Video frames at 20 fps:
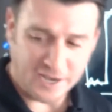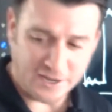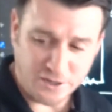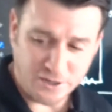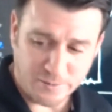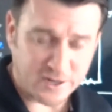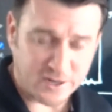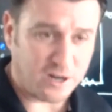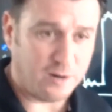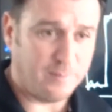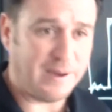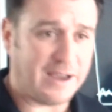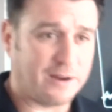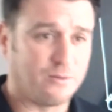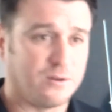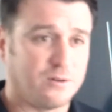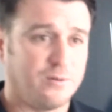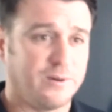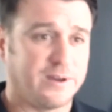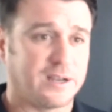I do want to go
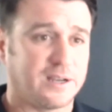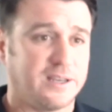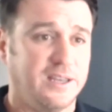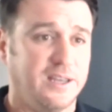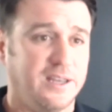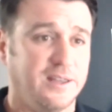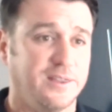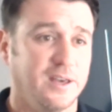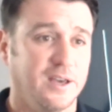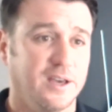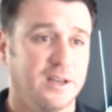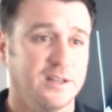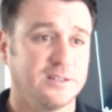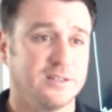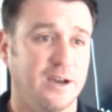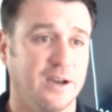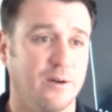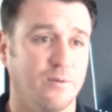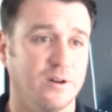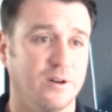back real quick, Keith,
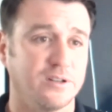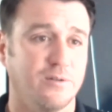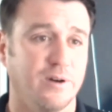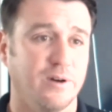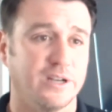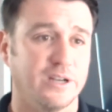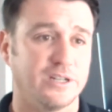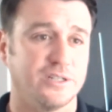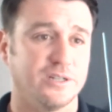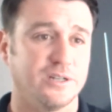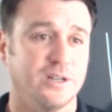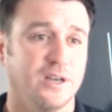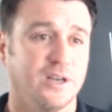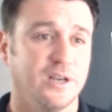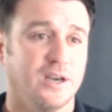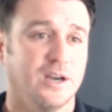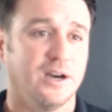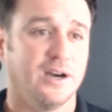to that one question.